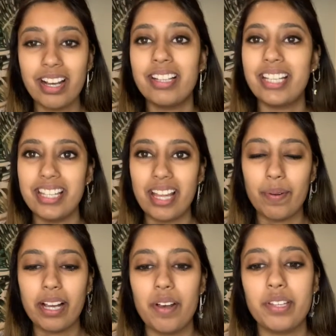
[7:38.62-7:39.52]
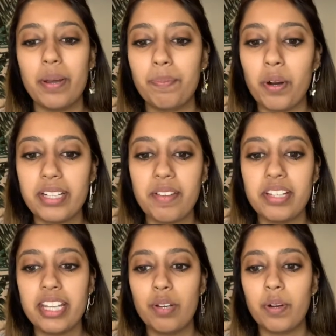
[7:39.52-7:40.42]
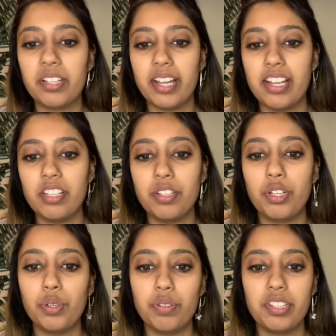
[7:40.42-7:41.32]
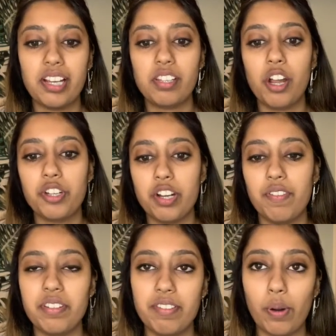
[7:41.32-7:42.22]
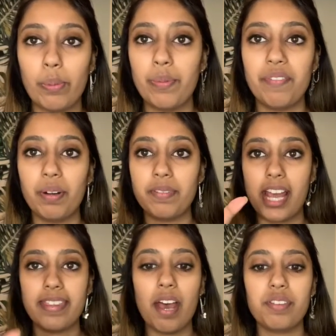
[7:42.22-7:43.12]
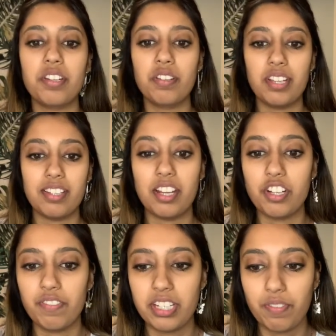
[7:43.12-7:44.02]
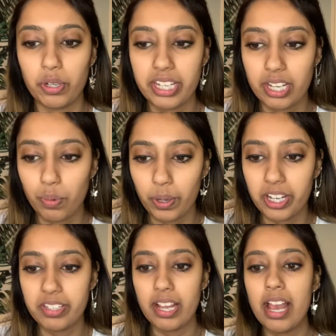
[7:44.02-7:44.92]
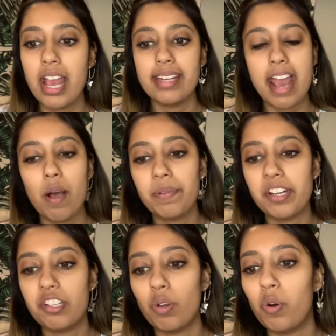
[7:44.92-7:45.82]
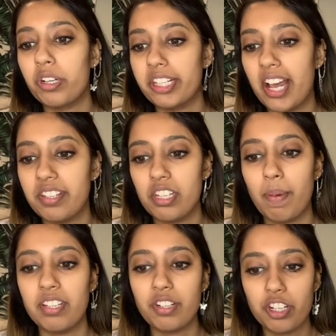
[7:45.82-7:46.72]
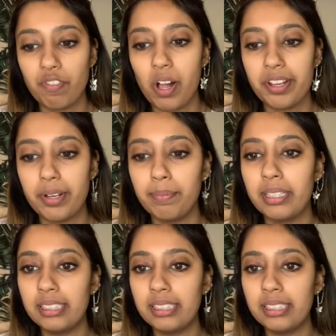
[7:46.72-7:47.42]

See, there we go. So it broke down the keyword list to 654. We went from 10,000 to 654 keywords. Now I'm going to just organize this by search volume.